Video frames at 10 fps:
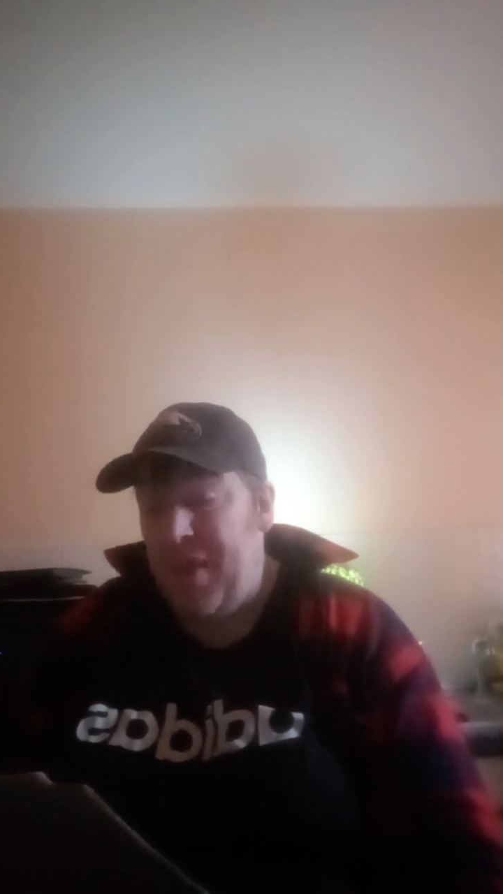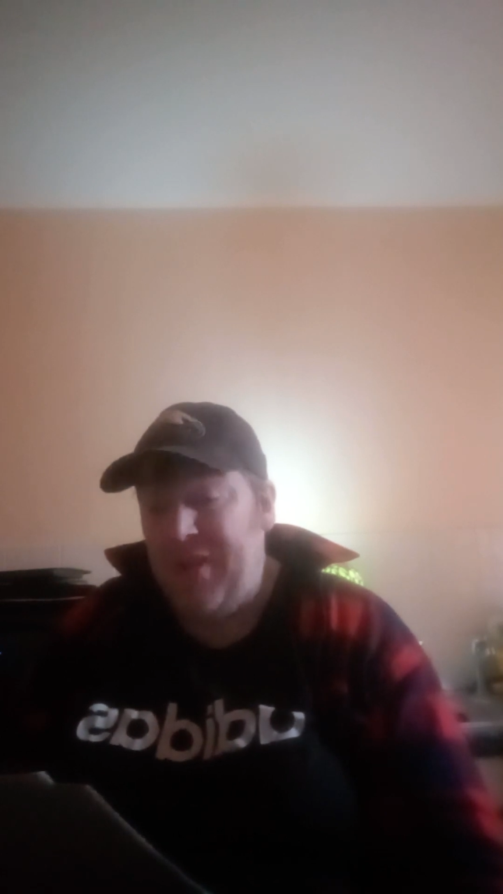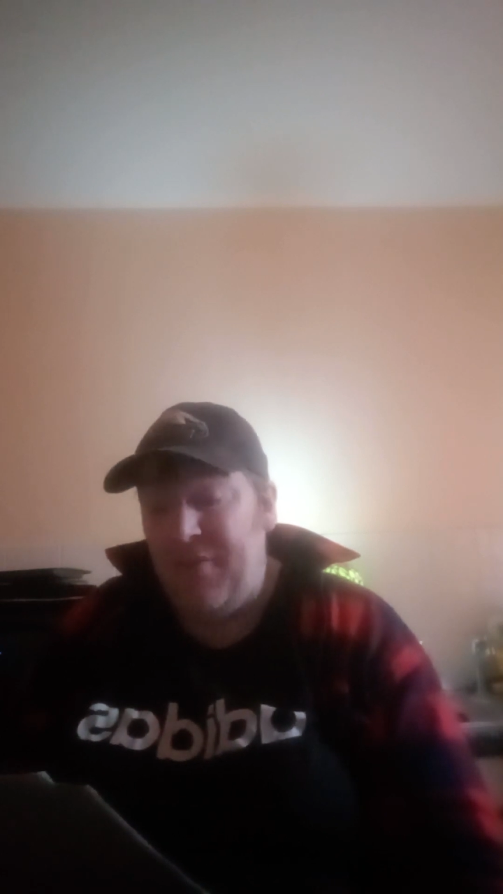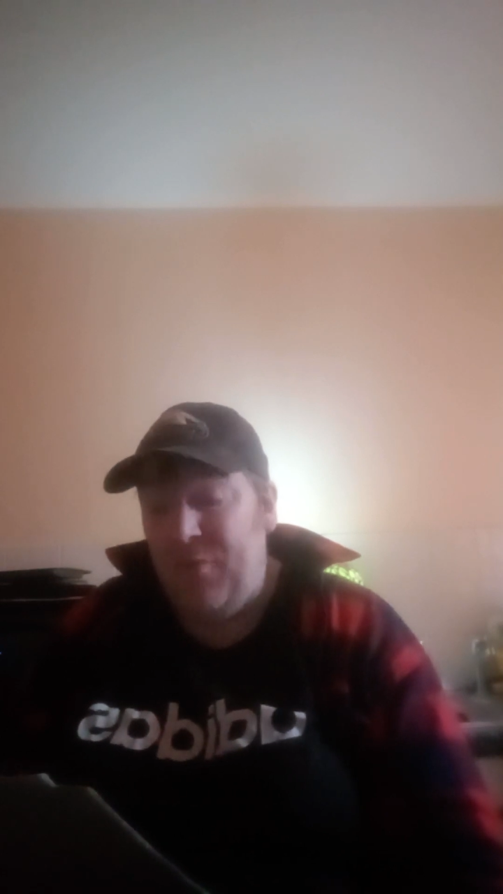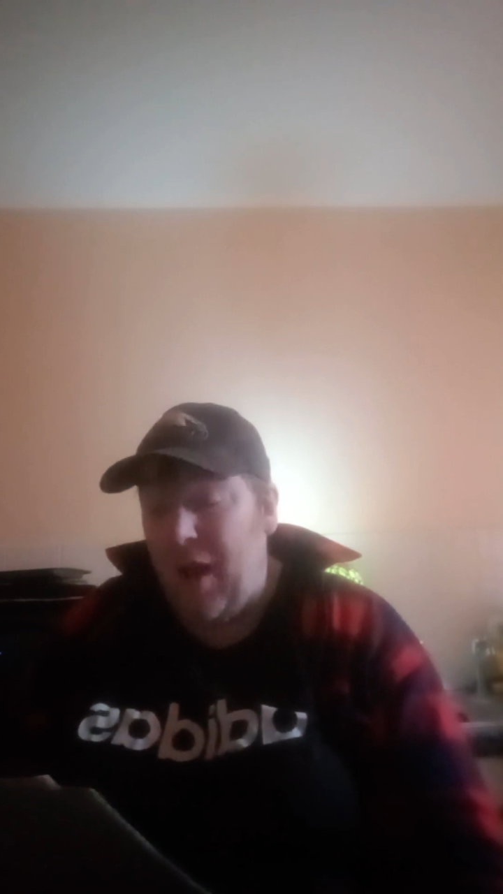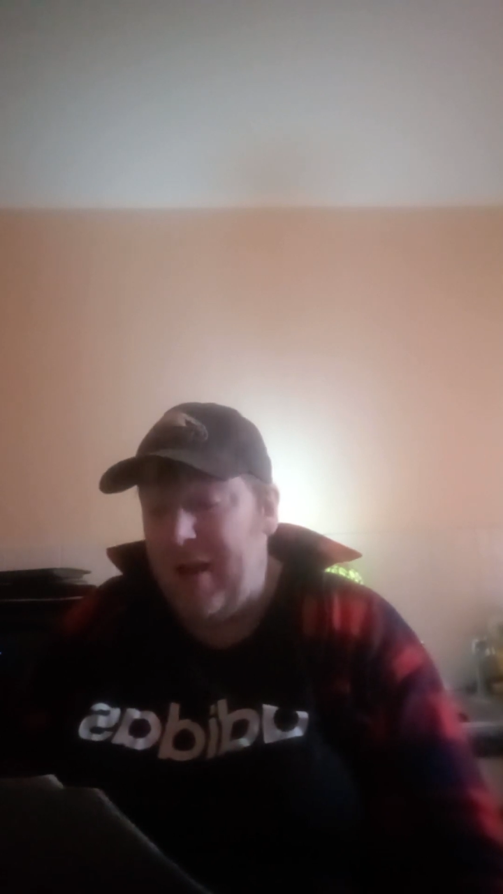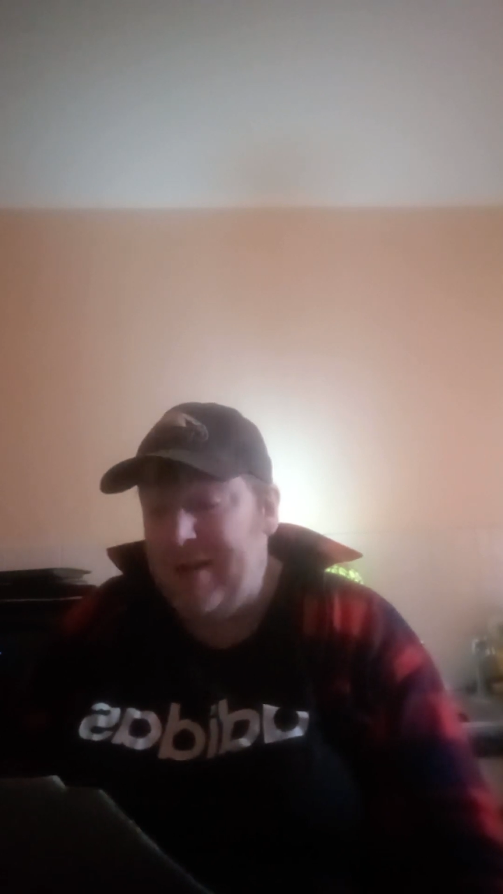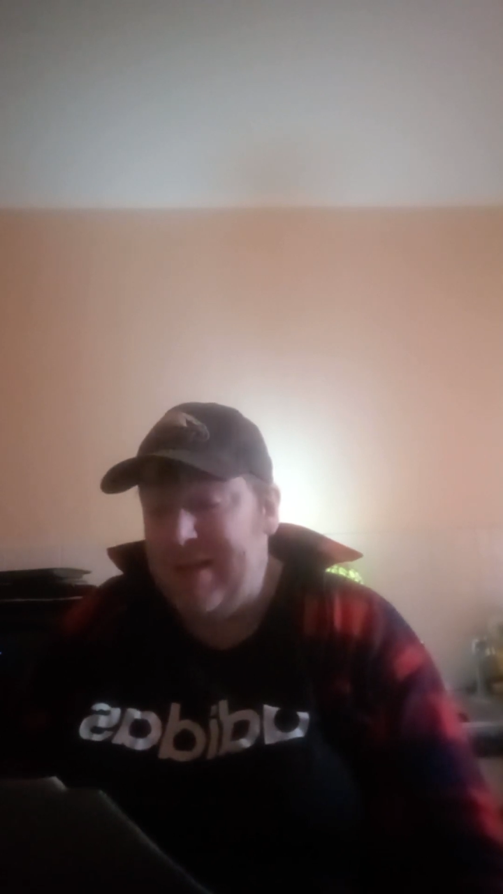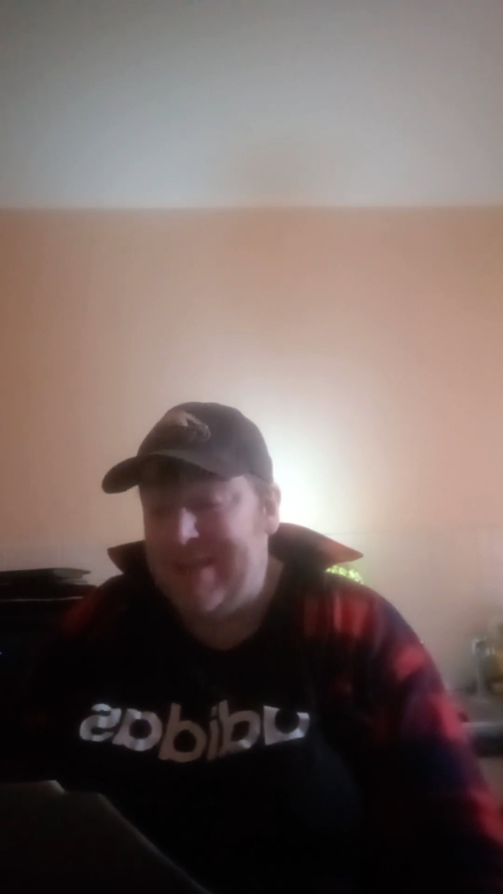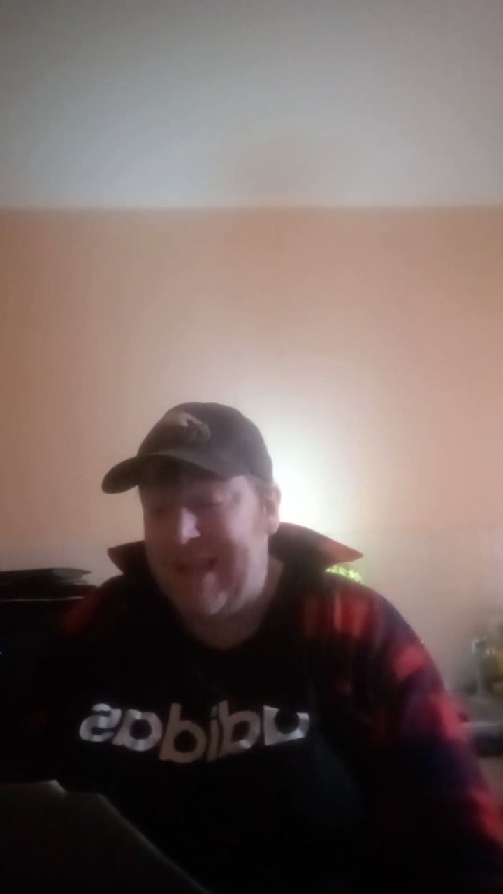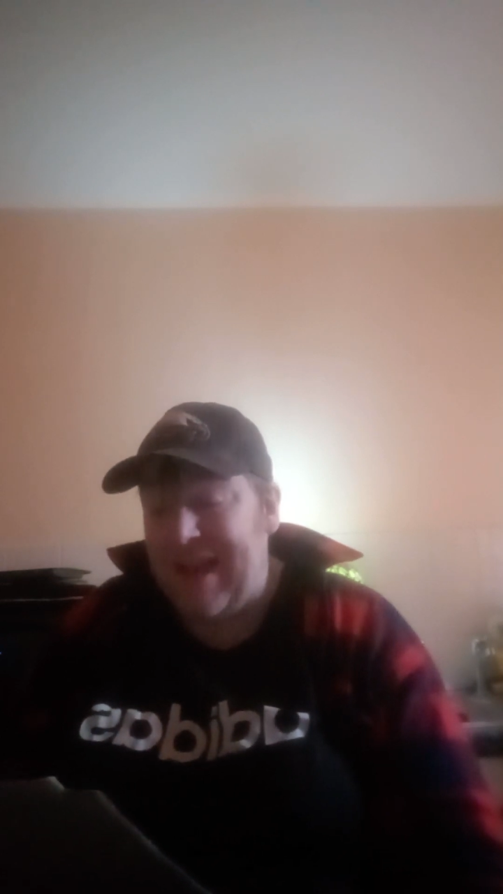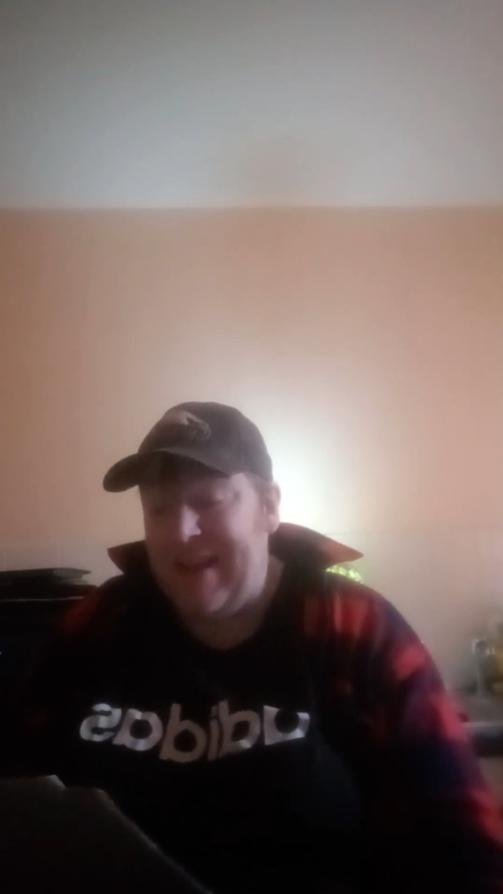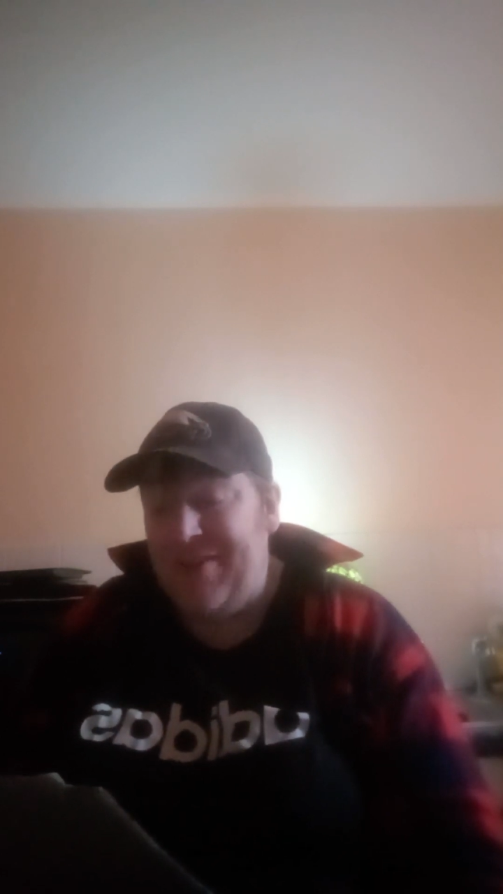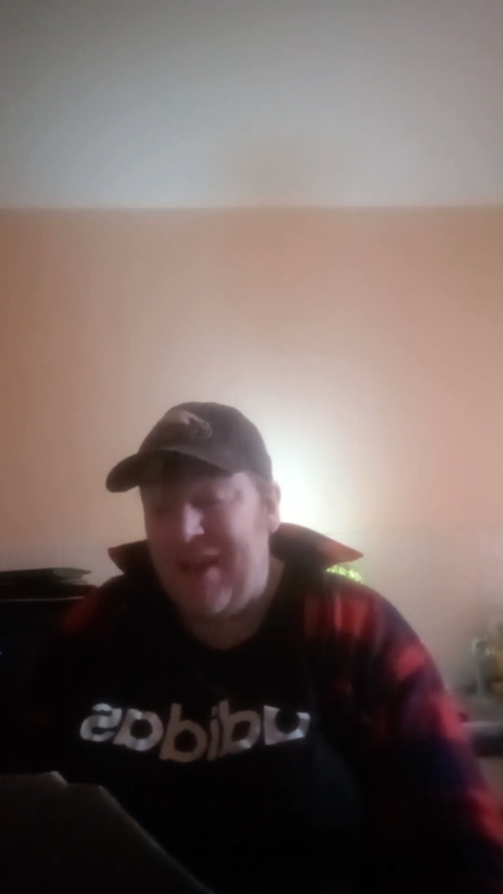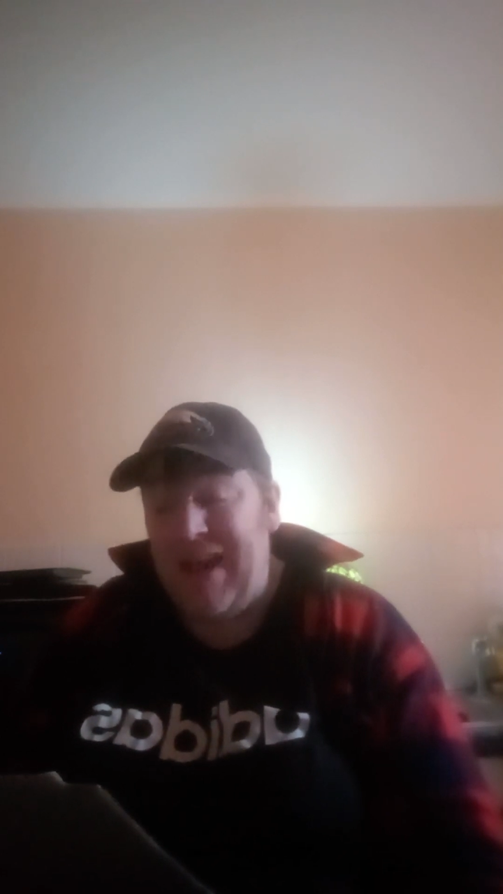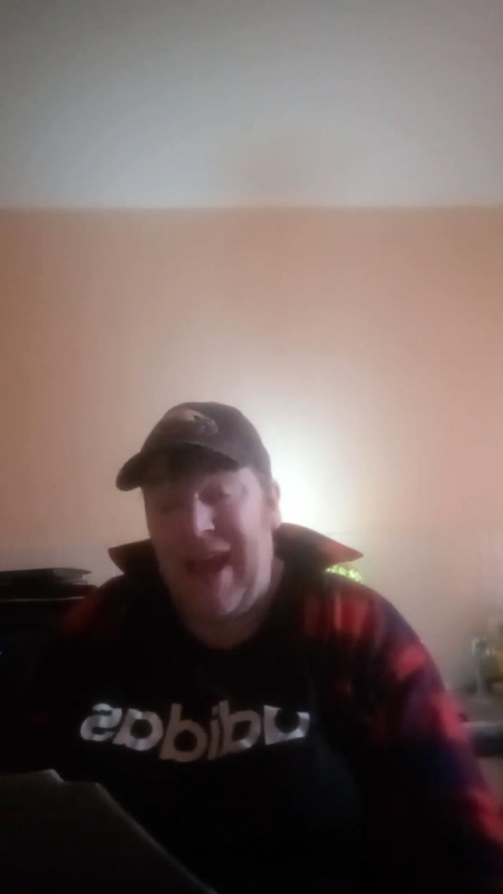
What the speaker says: therefore, understanding the